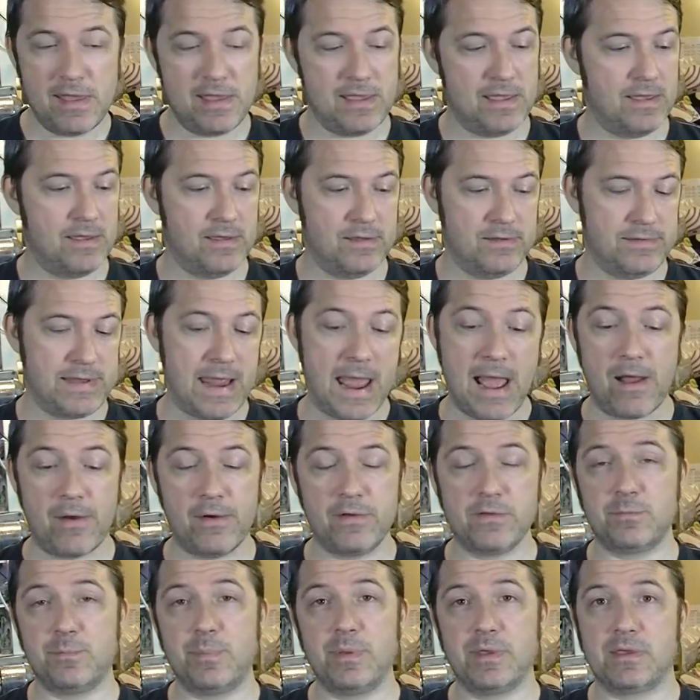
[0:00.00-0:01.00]
uh, now
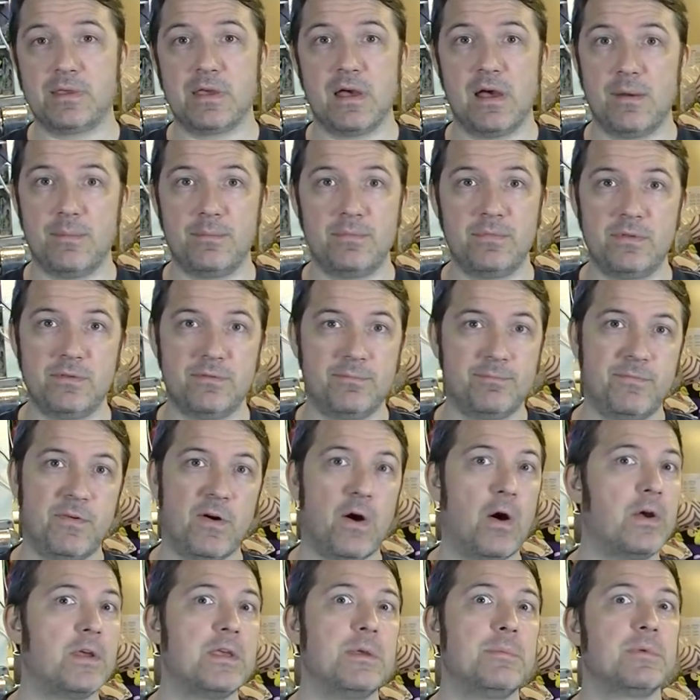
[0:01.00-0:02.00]
has become the
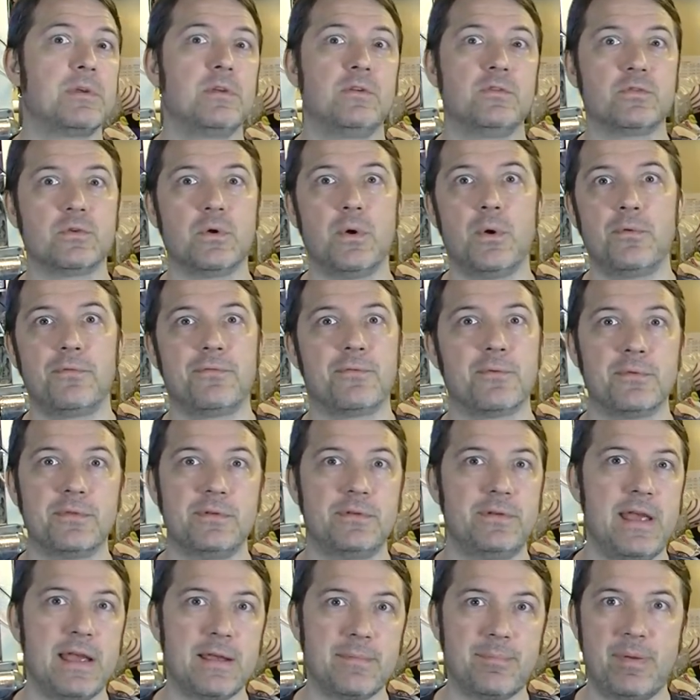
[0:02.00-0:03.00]
volume control for the
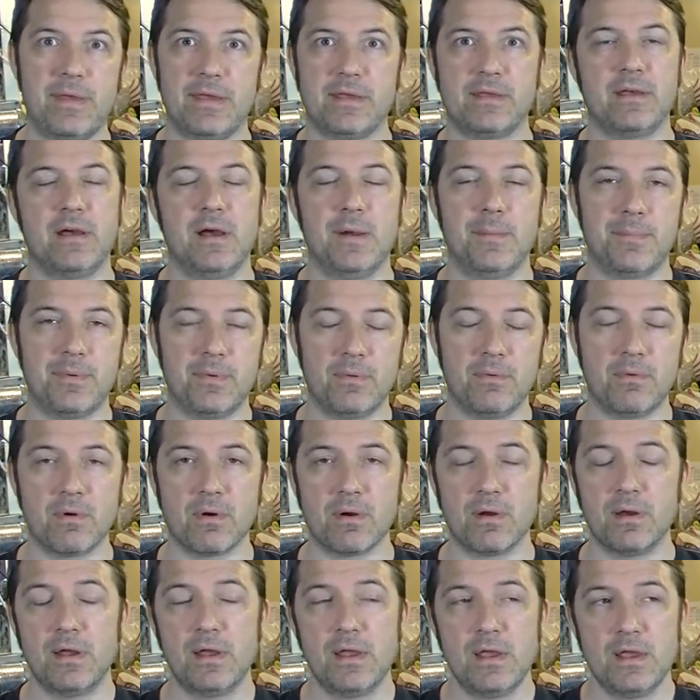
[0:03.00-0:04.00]
neck pickup
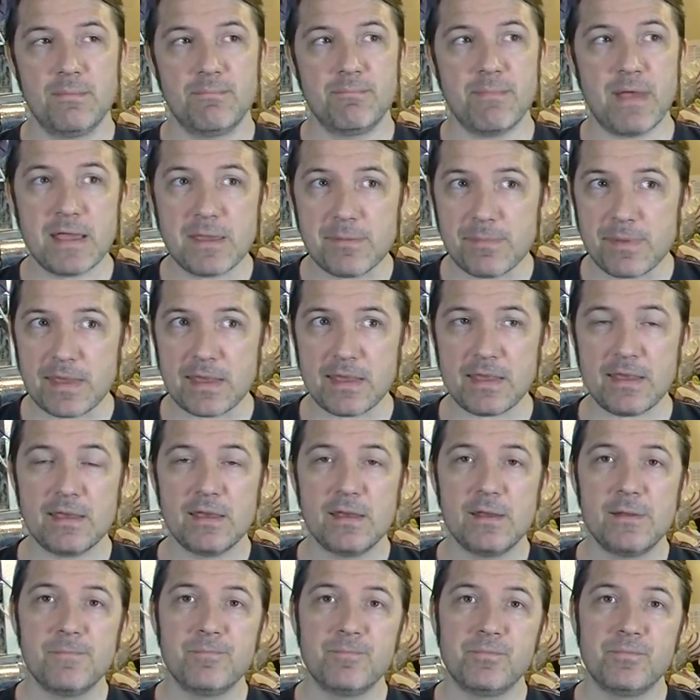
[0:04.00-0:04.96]
or maybe